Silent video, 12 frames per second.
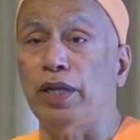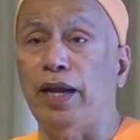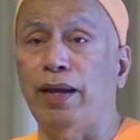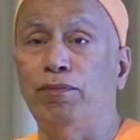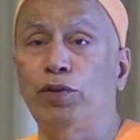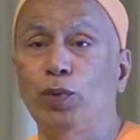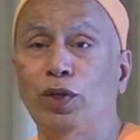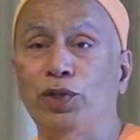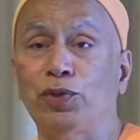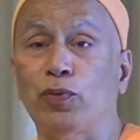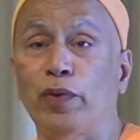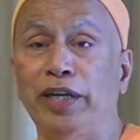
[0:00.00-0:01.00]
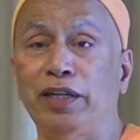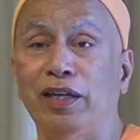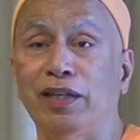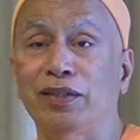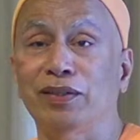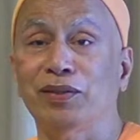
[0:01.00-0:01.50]
everyone is
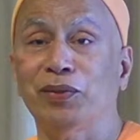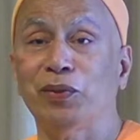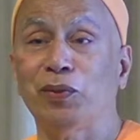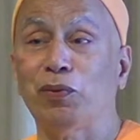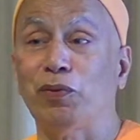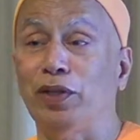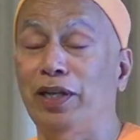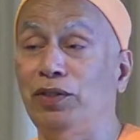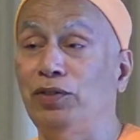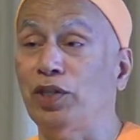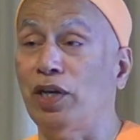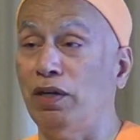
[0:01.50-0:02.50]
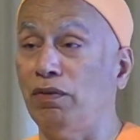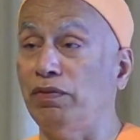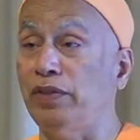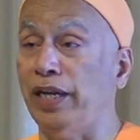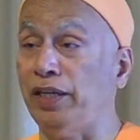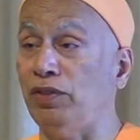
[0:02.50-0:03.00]
waiting for that jar of
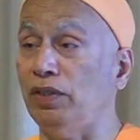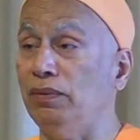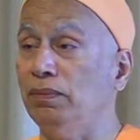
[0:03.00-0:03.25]
nectar.